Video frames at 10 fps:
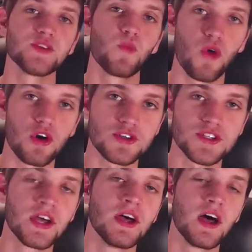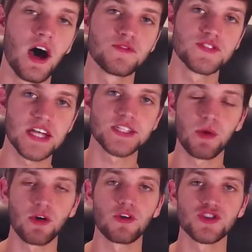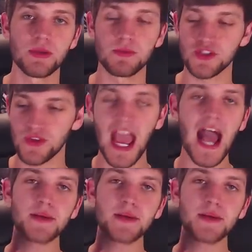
and worst of Zetsubou No Shima. So the